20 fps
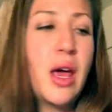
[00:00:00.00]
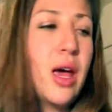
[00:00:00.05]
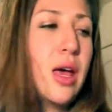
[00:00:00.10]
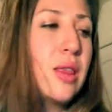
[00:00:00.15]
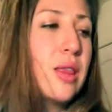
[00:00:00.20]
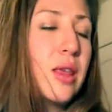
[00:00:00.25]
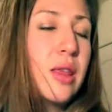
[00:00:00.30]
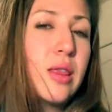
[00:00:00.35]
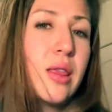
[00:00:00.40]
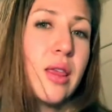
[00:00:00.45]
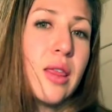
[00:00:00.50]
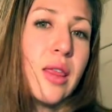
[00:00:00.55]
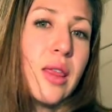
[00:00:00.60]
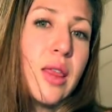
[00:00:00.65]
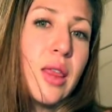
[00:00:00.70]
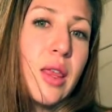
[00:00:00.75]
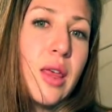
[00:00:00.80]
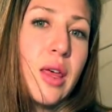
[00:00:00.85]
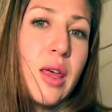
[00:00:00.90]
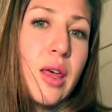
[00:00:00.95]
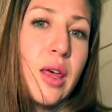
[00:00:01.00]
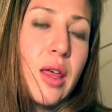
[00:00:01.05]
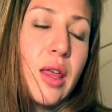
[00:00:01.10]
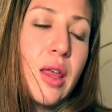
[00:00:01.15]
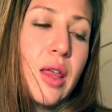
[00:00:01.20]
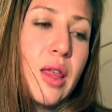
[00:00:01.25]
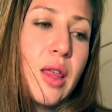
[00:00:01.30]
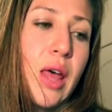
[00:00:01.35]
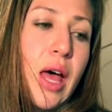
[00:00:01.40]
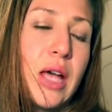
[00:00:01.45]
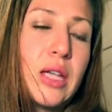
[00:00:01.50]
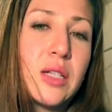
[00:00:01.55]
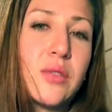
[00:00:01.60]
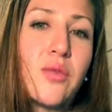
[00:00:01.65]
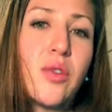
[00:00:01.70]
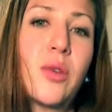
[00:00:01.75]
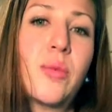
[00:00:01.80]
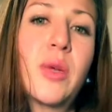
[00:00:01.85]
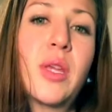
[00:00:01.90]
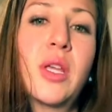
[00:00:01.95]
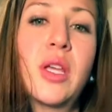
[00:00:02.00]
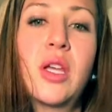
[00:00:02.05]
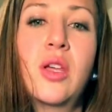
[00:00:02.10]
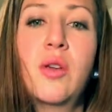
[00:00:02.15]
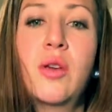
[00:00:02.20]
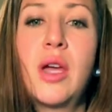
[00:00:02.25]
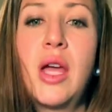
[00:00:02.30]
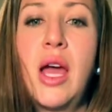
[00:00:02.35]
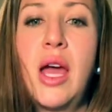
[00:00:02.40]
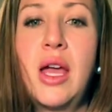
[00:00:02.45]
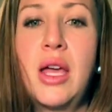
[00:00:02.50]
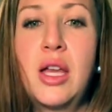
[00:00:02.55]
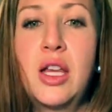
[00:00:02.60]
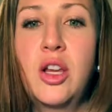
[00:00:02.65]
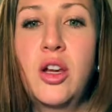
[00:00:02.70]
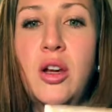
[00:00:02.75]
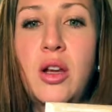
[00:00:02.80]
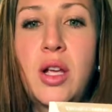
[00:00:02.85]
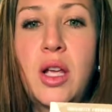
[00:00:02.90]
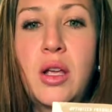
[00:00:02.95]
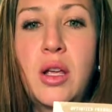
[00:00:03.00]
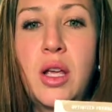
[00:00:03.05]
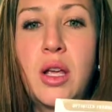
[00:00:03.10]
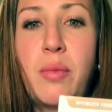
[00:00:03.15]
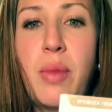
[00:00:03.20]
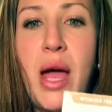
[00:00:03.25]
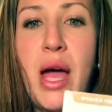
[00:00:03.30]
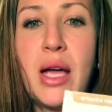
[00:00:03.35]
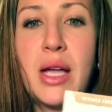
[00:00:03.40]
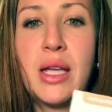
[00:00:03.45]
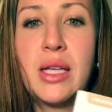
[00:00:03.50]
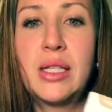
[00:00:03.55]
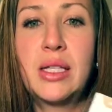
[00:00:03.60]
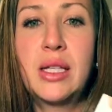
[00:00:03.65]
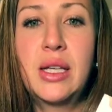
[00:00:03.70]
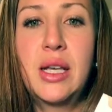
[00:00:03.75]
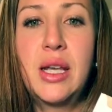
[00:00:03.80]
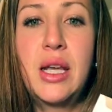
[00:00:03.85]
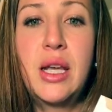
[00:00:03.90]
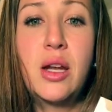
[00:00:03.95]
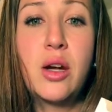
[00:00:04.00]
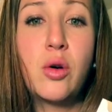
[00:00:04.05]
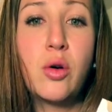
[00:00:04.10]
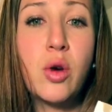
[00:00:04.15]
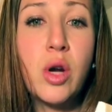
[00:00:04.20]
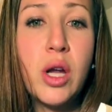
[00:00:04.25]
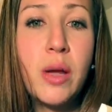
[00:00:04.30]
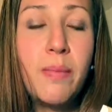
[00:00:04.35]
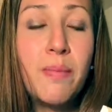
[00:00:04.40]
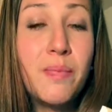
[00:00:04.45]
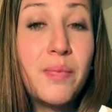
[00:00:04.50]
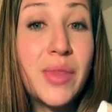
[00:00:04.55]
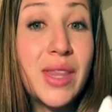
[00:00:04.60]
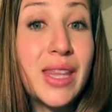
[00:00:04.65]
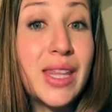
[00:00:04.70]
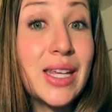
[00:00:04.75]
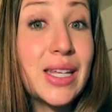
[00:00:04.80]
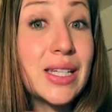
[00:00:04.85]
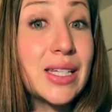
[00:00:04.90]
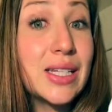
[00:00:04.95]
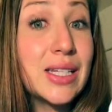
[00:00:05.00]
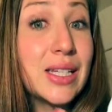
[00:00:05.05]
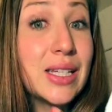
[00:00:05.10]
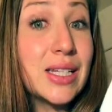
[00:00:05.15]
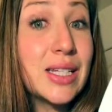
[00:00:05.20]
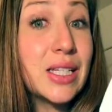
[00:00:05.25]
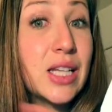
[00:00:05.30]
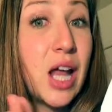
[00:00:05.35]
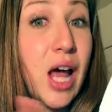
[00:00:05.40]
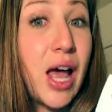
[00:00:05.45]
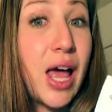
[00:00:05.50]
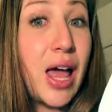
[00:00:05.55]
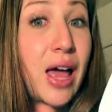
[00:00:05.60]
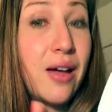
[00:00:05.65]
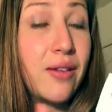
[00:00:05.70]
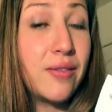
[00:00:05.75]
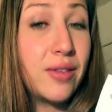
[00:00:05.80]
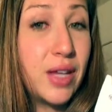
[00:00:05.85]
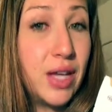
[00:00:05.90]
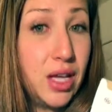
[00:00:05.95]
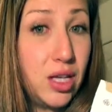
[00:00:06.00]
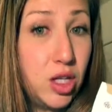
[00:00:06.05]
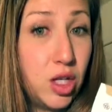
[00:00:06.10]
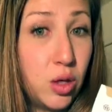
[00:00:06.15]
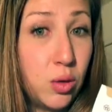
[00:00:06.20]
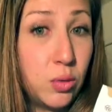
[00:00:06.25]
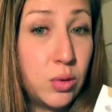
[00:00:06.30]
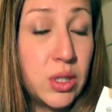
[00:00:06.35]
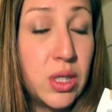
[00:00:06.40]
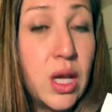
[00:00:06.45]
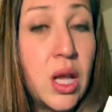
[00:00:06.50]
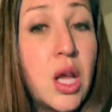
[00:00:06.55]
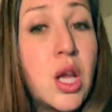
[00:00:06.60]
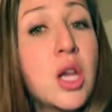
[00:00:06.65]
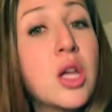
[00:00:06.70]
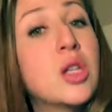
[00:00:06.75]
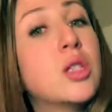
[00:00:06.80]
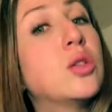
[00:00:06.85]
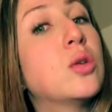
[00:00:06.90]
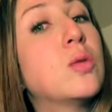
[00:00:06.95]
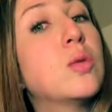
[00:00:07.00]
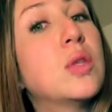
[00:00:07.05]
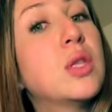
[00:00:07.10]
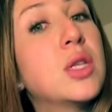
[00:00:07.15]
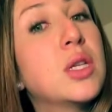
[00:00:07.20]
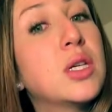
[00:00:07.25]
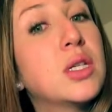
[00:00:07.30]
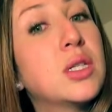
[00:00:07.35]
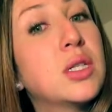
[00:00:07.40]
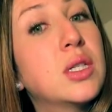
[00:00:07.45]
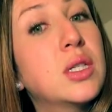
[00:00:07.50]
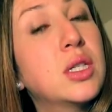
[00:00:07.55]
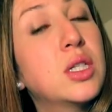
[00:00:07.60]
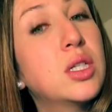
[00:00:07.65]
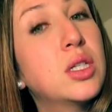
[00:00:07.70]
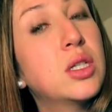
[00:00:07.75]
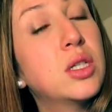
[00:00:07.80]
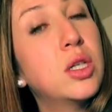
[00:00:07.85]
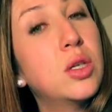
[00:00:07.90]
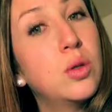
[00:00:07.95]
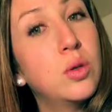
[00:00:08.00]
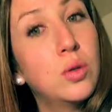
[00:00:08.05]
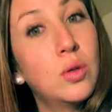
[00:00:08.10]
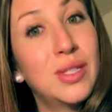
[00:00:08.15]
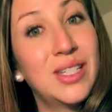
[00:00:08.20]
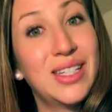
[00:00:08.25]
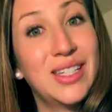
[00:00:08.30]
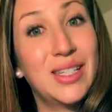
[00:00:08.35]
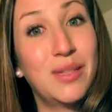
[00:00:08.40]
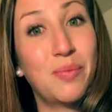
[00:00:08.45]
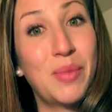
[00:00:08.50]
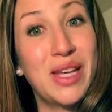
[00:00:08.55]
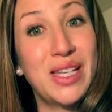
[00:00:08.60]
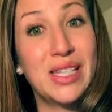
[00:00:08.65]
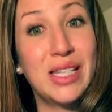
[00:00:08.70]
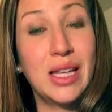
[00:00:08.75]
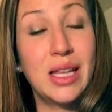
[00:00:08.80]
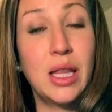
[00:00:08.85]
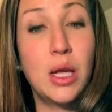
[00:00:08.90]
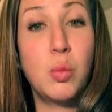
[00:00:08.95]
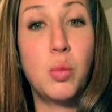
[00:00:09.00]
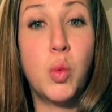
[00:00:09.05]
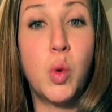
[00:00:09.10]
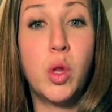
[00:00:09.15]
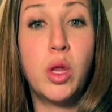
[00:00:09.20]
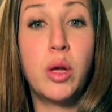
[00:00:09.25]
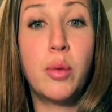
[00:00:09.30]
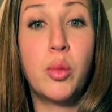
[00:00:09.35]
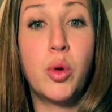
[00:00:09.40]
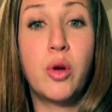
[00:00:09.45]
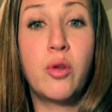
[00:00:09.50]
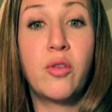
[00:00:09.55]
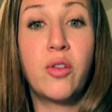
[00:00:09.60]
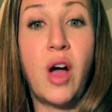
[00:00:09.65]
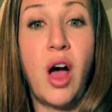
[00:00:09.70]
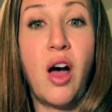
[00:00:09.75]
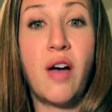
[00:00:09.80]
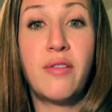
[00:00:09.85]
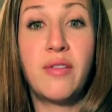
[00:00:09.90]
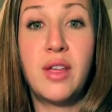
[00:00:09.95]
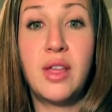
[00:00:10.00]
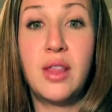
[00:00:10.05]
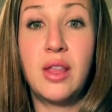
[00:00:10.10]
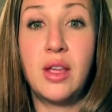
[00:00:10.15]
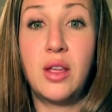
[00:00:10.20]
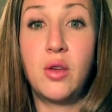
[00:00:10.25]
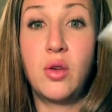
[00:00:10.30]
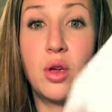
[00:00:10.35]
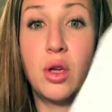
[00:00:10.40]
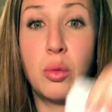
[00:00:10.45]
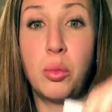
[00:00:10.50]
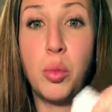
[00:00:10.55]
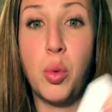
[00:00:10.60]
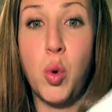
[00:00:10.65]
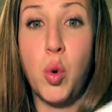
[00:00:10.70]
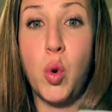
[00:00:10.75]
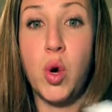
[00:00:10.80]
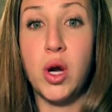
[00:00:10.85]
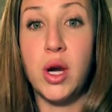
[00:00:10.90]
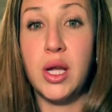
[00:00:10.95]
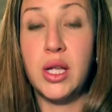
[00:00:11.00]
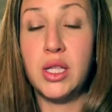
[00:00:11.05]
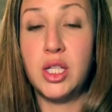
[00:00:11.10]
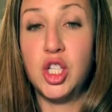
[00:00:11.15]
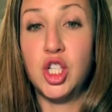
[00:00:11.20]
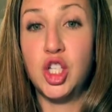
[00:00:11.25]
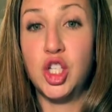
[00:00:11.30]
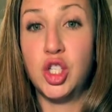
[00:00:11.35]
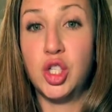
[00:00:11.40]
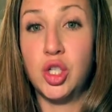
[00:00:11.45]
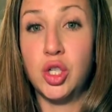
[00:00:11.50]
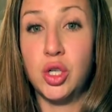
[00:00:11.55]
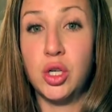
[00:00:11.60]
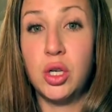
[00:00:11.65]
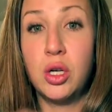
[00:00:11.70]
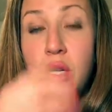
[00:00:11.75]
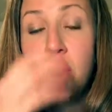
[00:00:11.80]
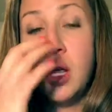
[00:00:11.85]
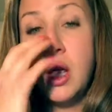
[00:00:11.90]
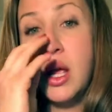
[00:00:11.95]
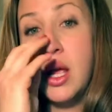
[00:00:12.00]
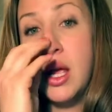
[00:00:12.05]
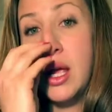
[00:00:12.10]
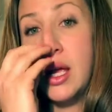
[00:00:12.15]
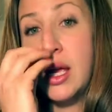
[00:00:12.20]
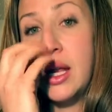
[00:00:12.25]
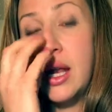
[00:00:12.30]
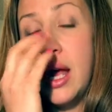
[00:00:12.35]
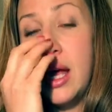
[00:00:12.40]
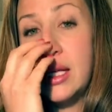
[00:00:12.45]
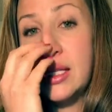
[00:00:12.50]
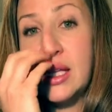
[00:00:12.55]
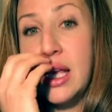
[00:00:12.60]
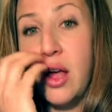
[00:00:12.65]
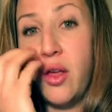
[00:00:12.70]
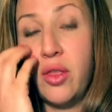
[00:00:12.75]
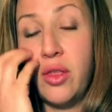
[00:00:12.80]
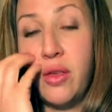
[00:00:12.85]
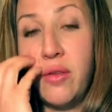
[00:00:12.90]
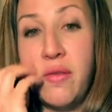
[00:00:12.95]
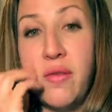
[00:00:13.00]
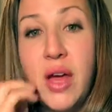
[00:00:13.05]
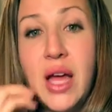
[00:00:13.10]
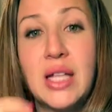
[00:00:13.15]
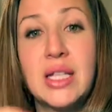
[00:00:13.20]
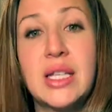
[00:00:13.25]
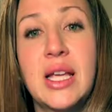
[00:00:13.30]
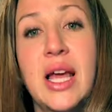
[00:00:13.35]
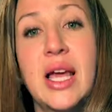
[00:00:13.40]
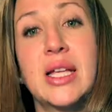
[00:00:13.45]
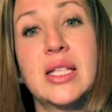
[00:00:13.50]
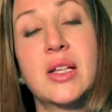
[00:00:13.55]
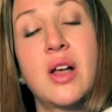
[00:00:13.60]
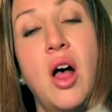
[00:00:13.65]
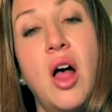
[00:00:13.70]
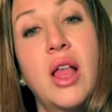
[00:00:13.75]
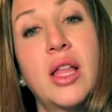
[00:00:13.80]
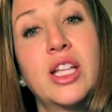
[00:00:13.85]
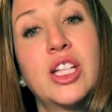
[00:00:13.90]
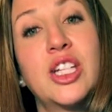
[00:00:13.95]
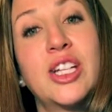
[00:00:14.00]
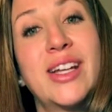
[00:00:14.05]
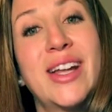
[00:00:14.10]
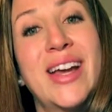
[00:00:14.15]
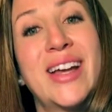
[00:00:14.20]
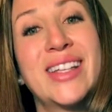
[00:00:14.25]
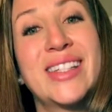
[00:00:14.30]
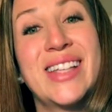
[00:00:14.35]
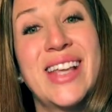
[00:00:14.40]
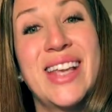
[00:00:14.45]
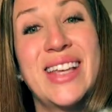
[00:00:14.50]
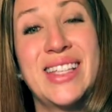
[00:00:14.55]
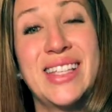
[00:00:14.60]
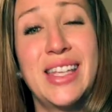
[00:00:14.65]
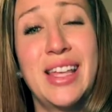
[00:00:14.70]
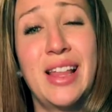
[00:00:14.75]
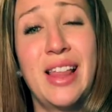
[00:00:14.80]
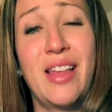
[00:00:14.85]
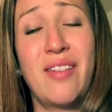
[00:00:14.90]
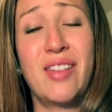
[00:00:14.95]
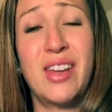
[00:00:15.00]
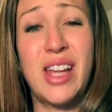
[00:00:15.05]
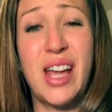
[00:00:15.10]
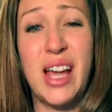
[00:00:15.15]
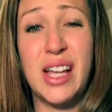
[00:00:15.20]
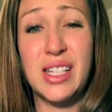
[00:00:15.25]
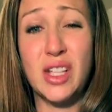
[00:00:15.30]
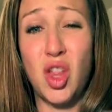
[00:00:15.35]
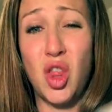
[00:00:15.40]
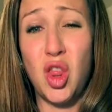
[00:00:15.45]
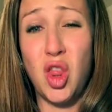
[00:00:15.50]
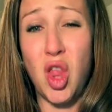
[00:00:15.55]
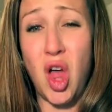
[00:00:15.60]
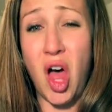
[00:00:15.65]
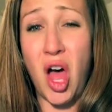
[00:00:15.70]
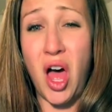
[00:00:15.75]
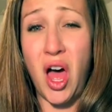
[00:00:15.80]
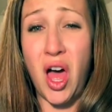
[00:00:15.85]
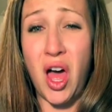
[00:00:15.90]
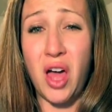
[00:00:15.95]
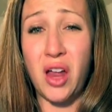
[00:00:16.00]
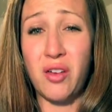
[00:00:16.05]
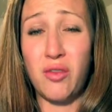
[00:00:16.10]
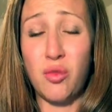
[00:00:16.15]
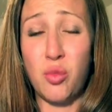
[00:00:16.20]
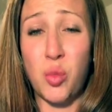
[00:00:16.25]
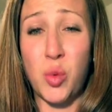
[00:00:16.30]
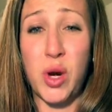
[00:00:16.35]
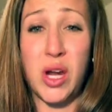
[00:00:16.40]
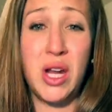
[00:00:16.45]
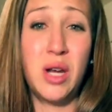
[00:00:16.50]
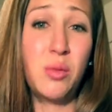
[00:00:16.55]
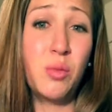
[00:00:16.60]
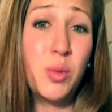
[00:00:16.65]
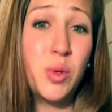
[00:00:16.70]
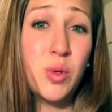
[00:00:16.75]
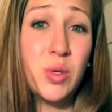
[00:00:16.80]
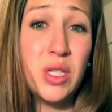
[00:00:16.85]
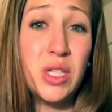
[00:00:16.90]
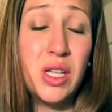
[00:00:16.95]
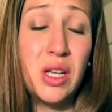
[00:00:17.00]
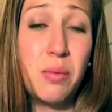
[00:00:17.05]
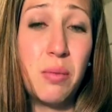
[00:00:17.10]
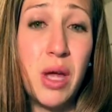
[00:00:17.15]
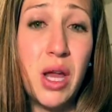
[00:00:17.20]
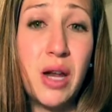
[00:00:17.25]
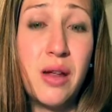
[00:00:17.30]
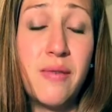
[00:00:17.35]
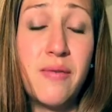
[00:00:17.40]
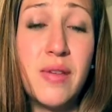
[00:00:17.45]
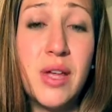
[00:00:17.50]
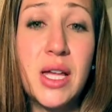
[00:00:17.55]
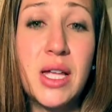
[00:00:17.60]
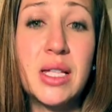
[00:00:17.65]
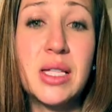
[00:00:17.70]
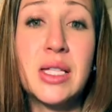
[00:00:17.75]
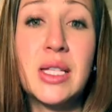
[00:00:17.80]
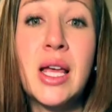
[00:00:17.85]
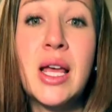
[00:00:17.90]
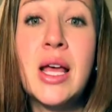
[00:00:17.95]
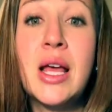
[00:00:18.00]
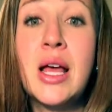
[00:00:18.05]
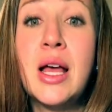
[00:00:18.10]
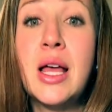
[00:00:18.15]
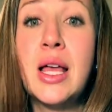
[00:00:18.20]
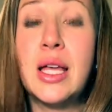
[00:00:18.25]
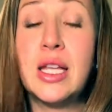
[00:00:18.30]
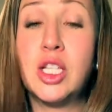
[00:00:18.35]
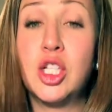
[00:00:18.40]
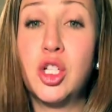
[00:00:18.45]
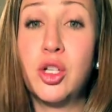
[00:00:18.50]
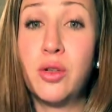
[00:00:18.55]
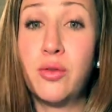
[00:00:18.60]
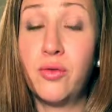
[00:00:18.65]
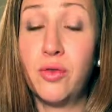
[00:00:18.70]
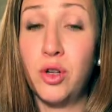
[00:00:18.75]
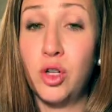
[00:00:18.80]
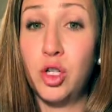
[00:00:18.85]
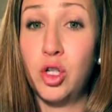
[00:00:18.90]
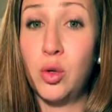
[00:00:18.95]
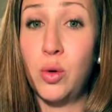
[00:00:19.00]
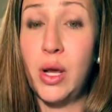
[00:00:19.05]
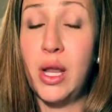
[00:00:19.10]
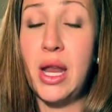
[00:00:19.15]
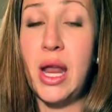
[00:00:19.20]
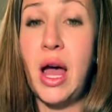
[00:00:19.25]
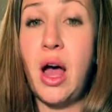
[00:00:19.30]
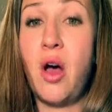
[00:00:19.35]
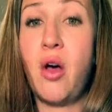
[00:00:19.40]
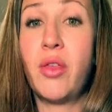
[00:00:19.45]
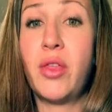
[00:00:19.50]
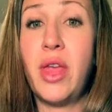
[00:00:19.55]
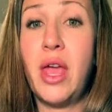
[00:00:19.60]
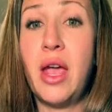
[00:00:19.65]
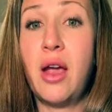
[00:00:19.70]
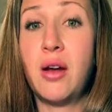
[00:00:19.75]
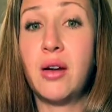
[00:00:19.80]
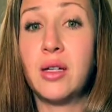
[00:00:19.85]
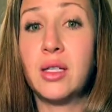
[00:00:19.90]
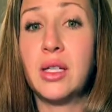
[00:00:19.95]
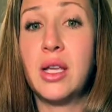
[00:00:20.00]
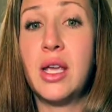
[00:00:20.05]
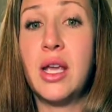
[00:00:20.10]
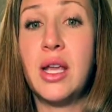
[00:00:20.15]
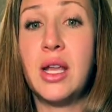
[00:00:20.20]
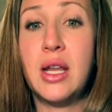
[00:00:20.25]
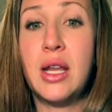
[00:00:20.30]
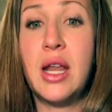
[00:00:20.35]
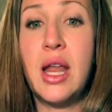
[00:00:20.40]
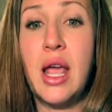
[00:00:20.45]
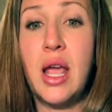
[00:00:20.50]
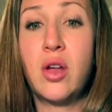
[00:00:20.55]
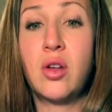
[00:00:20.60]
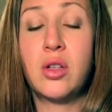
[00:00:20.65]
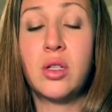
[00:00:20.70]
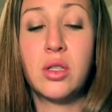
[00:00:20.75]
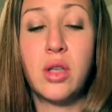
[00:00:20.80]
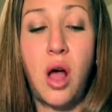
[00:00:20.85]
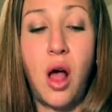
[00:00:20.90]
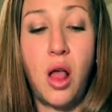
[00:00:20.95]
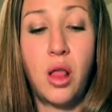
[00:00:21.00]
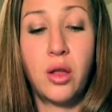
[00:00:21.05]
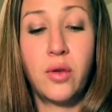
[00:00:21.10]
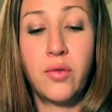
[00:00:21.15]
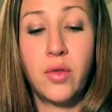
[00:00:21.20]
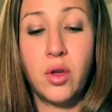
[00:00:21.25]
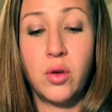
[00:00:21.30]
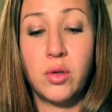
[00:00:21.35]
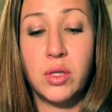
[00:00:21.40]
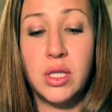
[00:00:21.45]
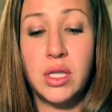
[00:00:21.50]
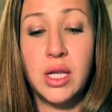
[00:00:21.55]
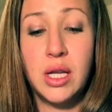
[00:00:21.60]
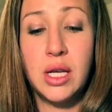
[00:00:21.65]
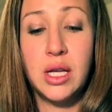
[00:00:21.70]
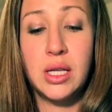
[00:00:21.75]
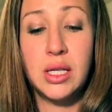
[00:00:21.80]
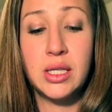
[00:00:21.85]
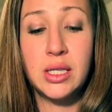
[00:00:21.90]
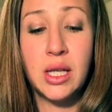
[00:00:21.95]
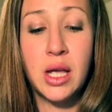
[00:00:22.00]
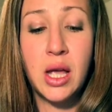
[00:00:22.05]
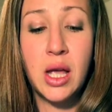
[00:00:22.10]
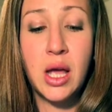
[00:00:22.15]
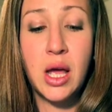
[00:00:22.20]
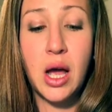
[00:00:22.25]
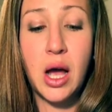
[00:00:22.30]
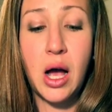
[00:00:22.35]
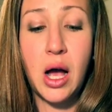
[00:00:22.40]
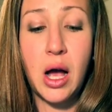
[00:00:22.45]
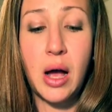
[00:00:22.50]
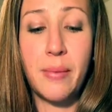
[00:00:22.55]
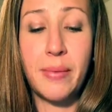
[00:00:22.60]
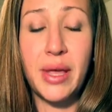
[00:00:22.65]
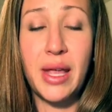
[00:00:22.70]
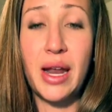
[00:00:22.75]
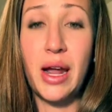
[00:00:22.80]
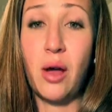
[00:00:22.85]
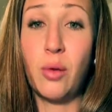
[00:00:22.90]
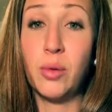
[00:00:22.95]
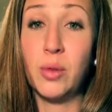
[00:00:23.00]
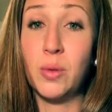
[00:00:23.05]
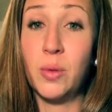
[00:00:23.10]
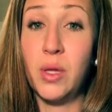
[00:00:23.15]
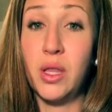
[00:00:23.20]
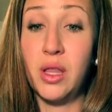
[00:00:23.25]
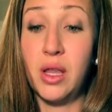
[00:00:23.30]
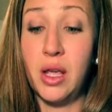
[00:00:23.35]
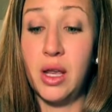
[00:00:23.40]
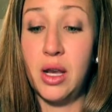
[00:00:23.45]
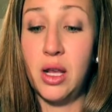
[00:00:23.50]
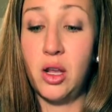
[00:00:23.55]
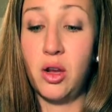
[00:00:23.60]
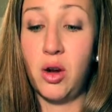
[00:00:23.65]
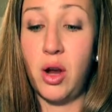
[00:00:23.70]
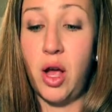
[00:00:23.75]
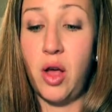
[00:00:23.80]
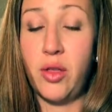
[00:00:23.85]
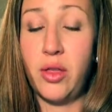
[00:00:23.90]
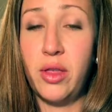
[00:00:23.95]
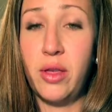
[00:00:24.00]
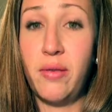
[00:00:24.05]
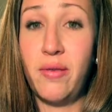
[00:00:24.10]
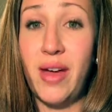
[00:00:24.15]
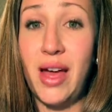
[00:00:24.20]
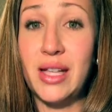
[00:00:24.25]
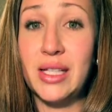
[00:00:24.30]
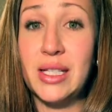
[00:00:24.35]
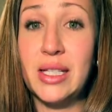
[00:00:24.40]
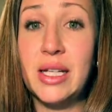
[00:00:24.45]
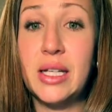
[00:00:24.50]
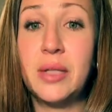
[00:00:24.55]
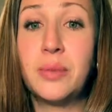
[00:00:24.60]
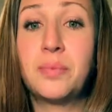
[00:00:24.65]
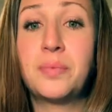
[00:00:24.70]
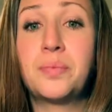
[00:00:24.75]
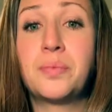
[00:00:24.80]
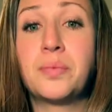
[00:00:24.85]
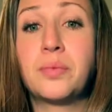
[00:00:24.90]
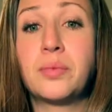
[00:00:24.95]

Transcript: And then the last formula you get in your pack is the keto cream. This does not have ketones. So this is used, it's basically bulletproof coffee that you can pour and stir. It has healthy fats, it has collagen, it has AC11, it has a lot of brain boosting benefits. It's good for joint health, hair, skin, nails, all of those things. It helps with getting your healthy fats in,